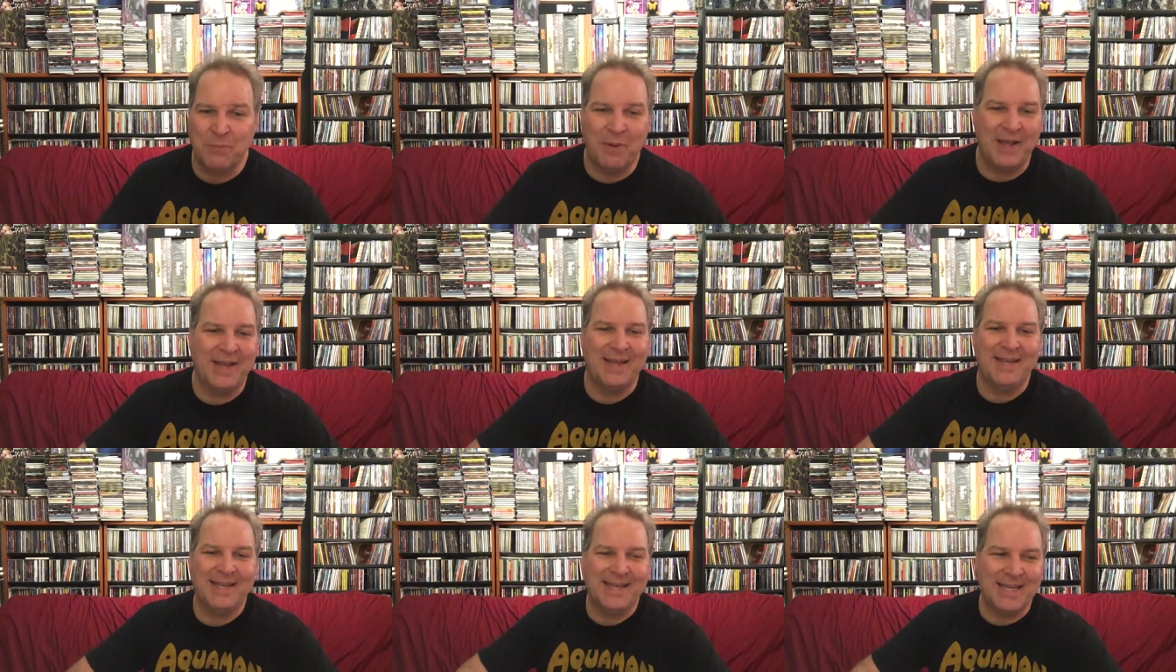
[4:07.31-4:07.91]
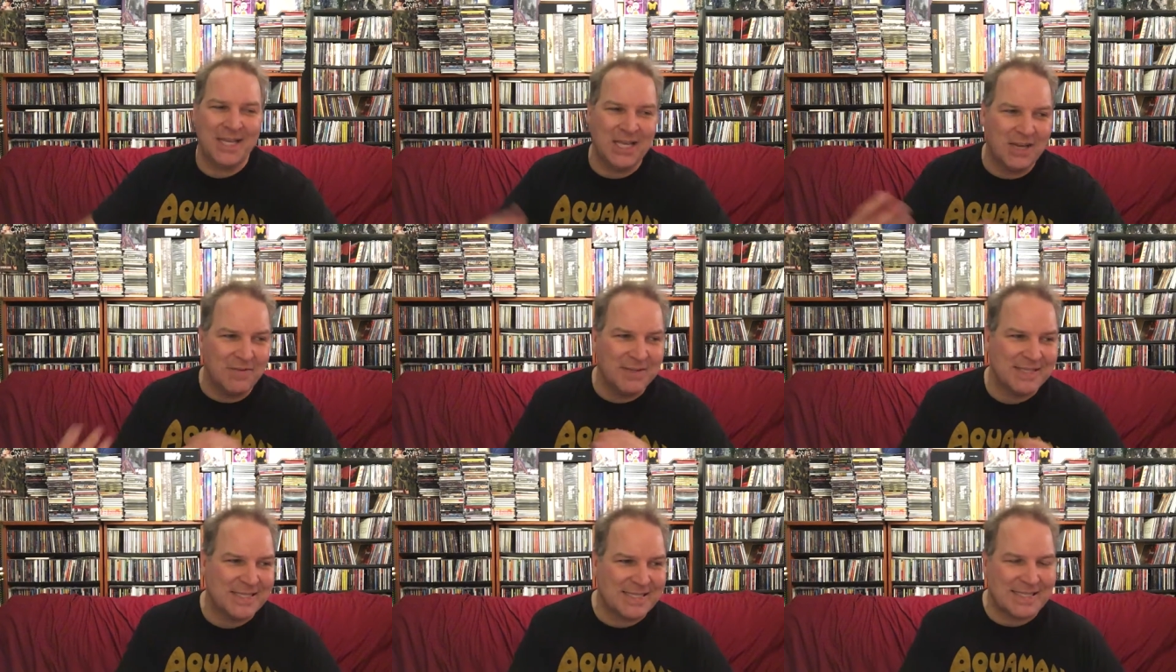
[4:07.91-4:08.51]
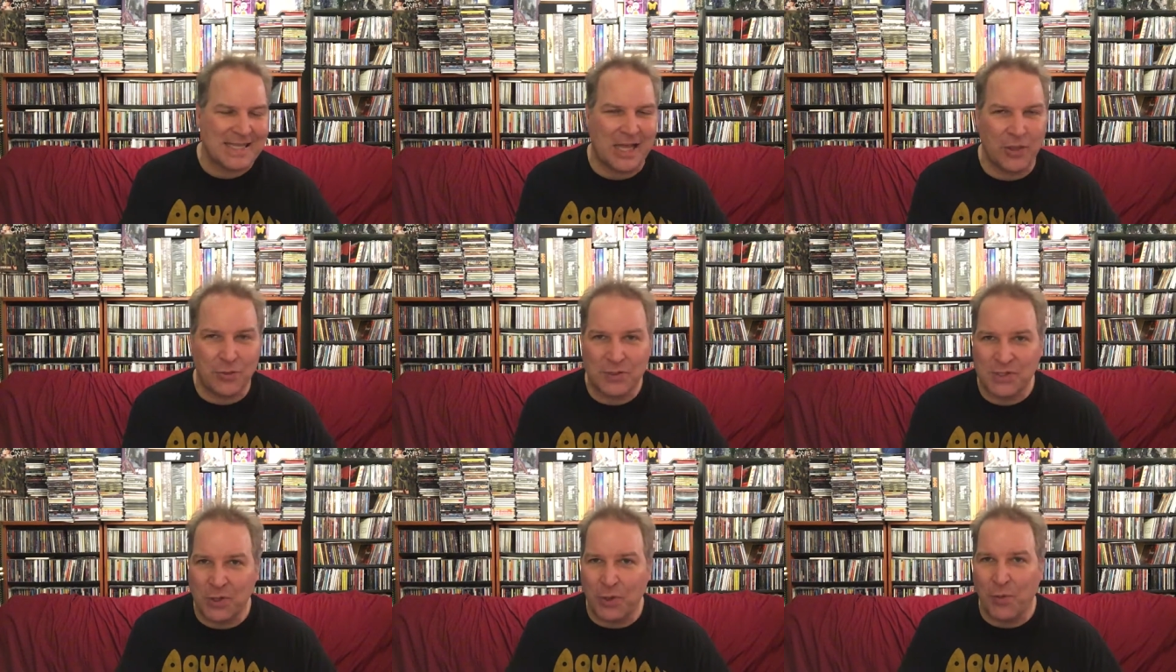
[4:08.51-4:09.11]
but none of his other
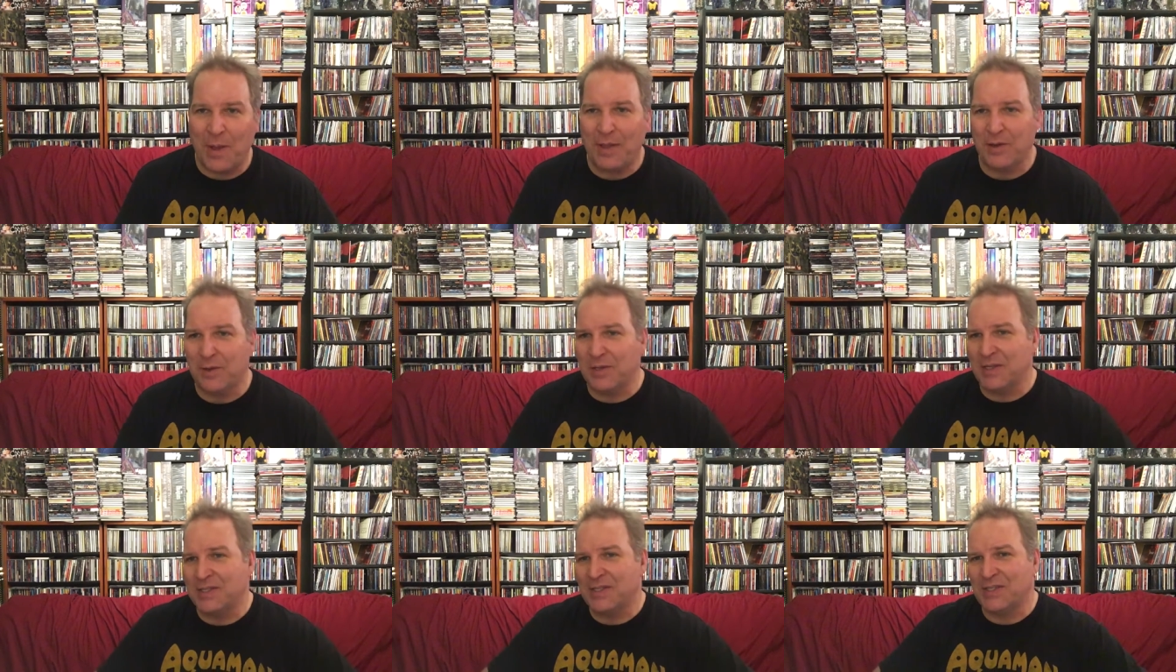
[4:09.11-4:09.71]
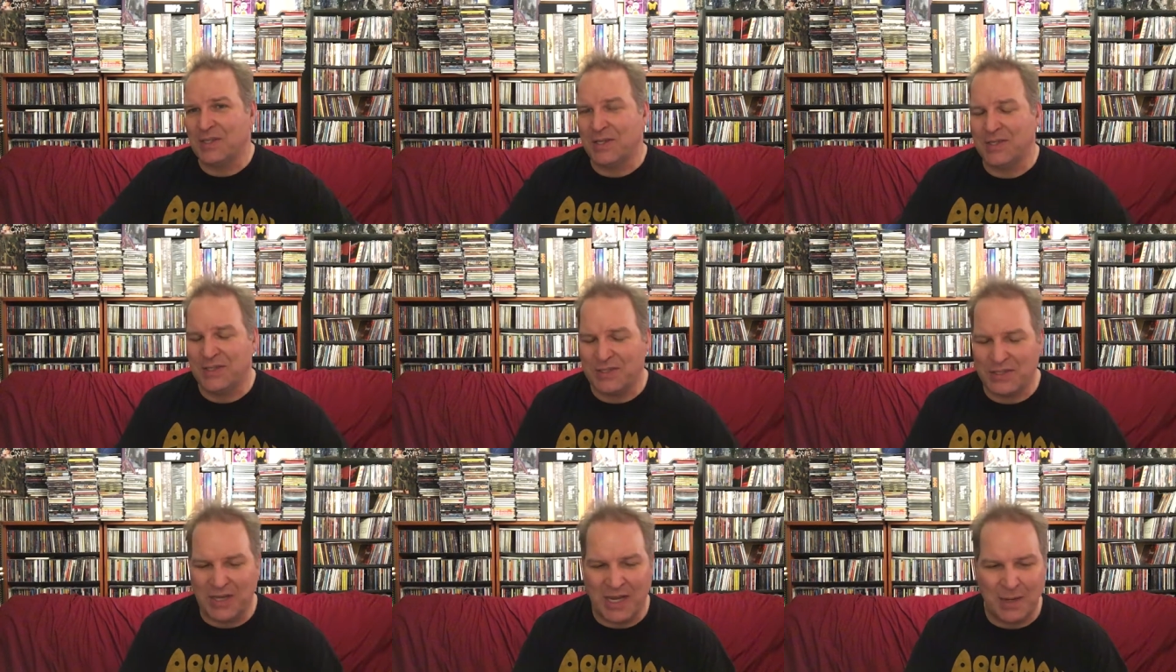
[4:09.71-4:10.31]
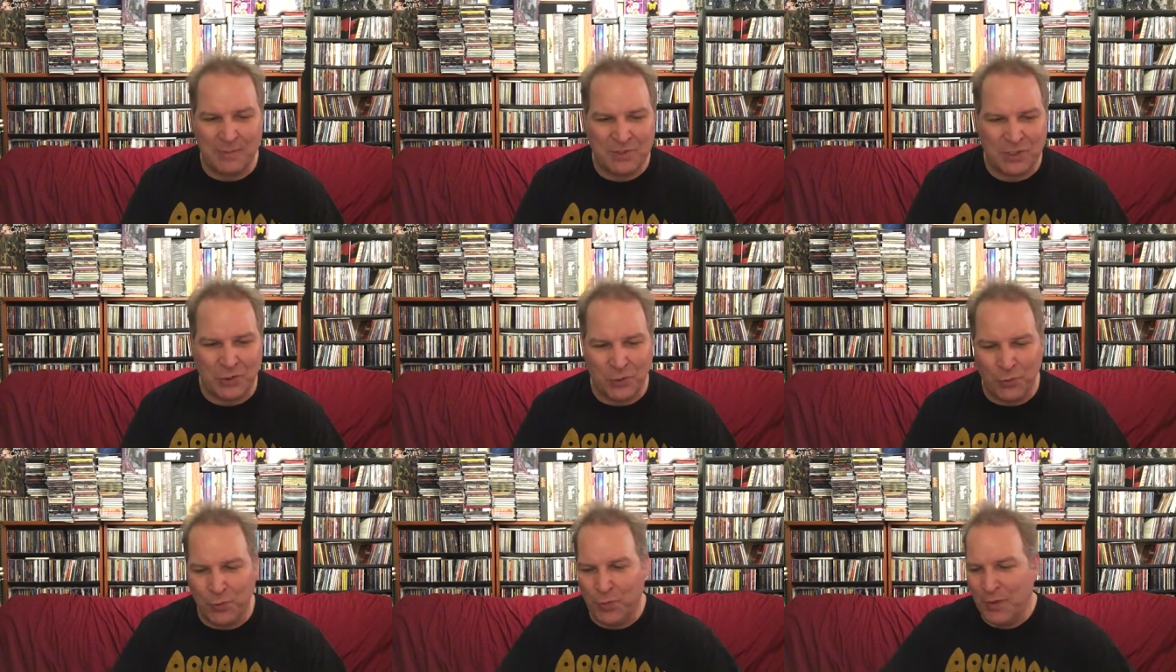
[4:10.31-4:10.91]
solo outings seem
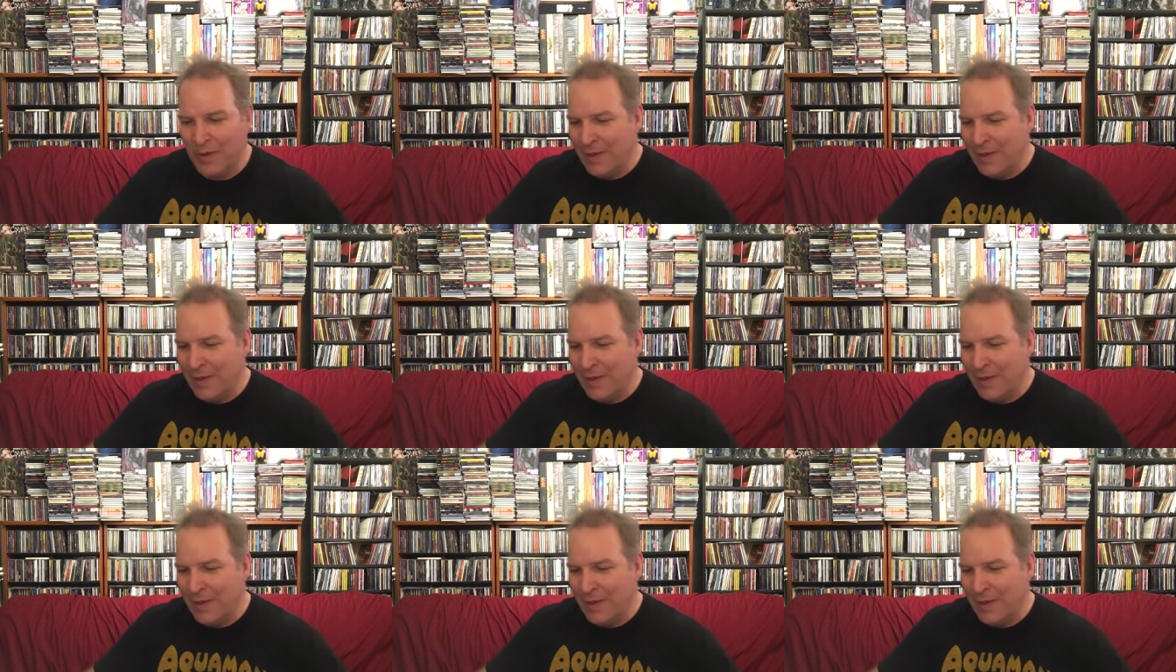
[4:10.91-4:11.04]
to